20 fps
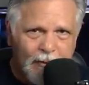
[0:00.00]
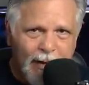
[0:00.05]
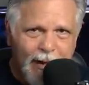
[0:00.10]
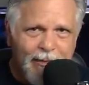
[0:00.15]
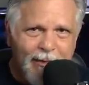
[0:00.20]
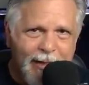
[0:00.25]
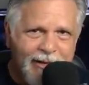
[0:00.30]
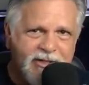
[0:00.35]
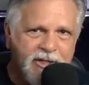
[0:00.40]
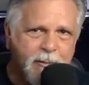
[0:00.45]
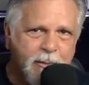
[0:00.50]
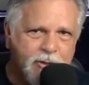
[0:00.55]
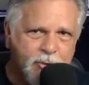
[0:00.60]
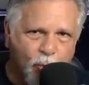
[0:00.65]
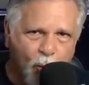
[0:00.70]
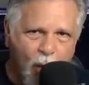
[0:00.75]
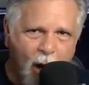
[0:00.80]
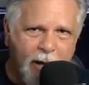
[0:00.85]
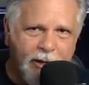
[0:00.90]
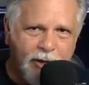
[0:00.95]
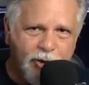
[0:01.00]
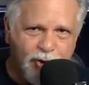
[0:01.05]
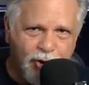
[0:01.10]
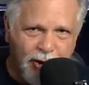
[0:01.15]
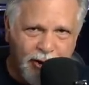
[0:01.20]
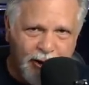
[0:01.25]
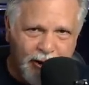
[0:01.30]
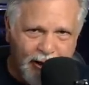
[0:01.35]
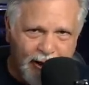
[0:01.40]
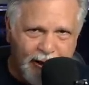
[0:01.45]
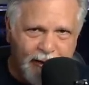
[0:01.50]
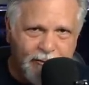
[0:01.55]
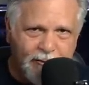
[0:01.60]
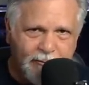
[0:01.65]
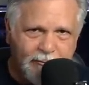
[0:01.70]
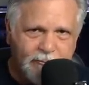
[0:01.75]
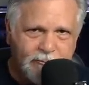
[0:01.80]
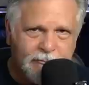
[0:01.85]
and that's how much wattage you're going to need.